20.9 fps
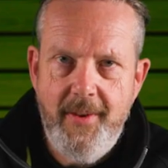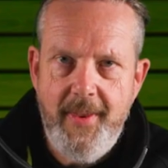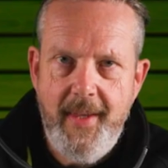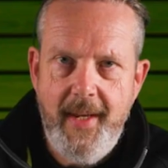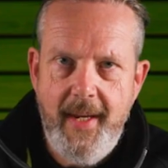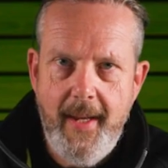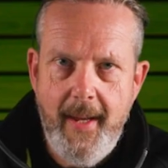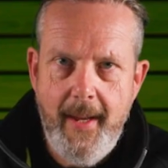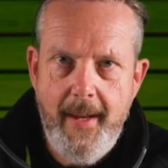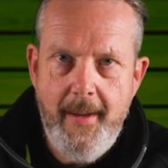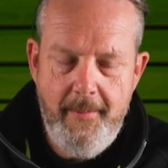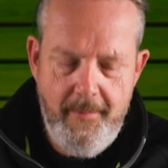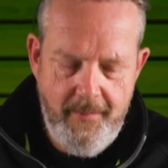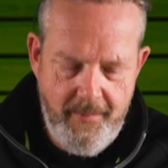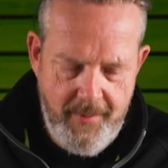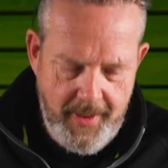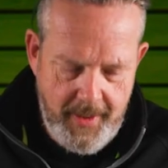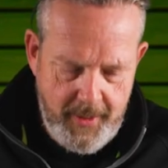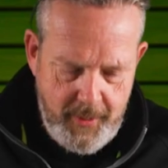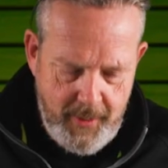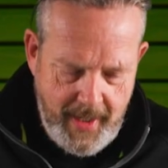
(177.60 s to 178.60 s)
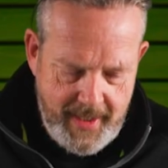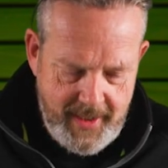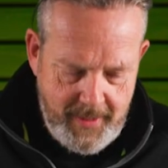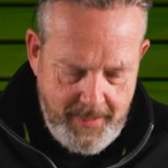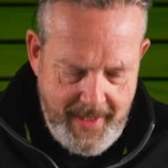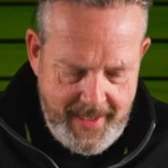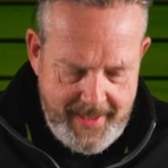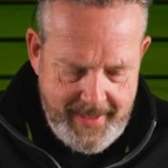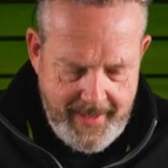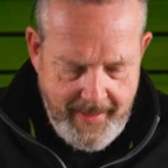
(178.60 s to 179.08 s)
for the
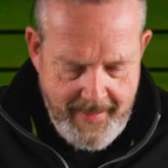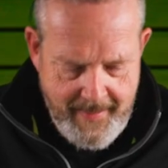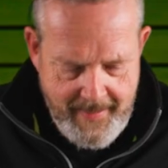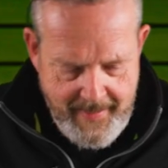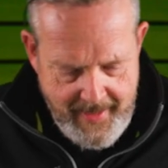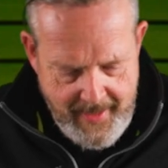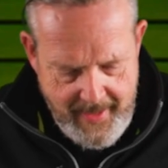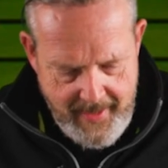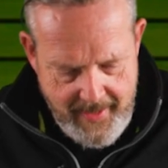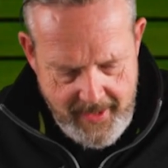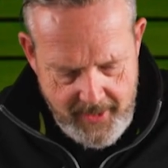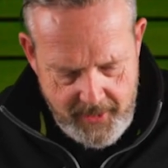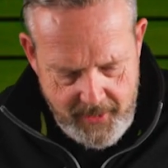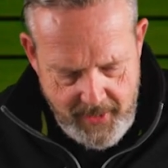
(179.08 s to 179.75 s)
transmitter. The